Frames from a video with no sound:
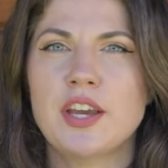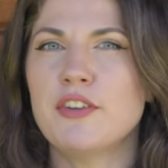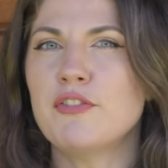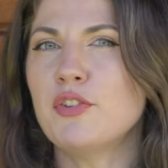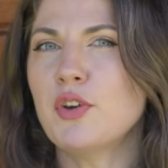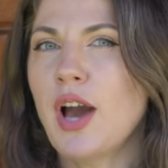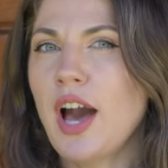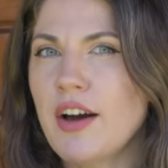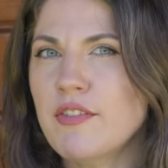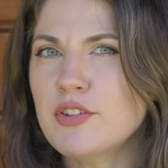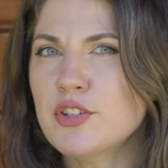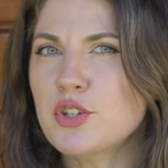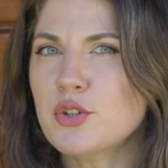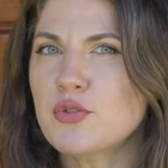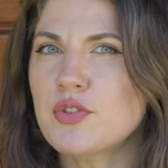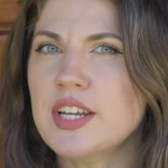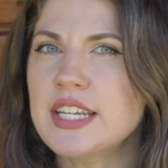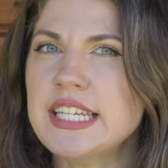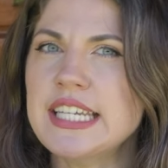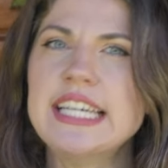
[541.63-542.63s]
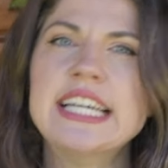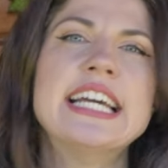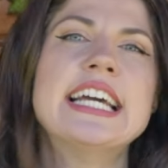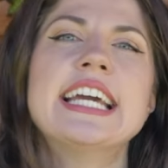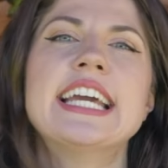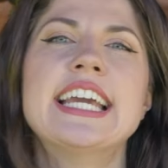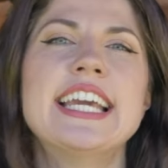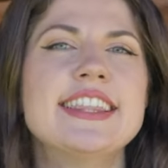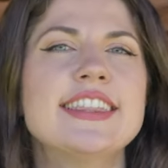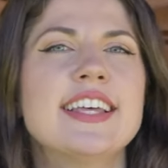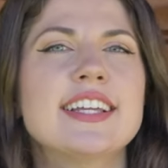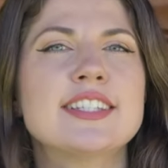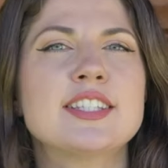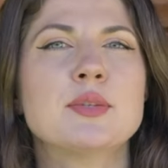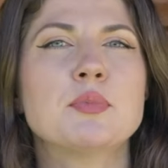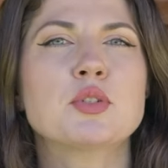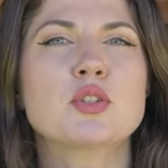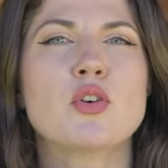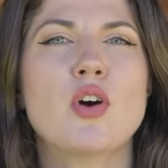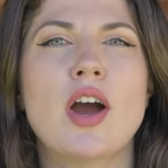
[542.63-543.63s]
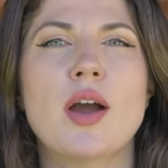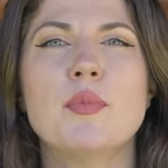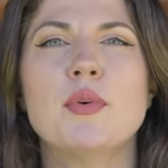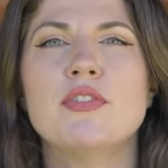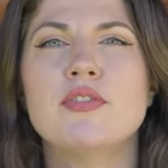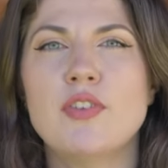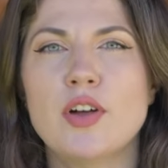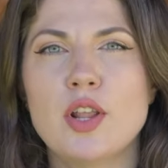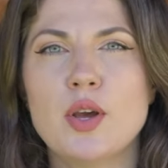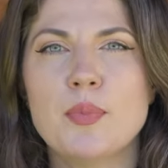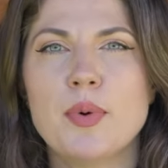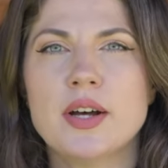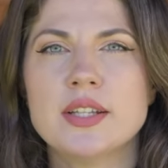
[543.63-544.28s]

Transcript: If you haven't already, hit that subscribe or follow